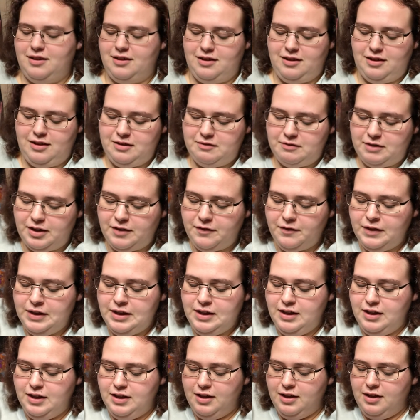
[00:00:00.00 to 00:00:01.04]
anyway,
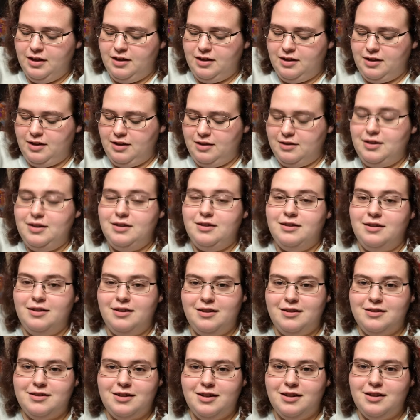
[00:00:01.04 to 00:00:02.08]

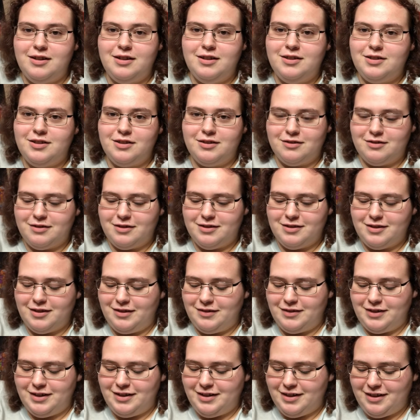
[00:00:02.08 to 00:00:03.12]
it's not itching or
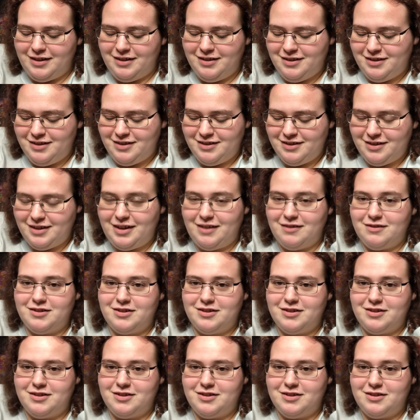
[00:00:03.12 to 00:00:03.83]
anything right now.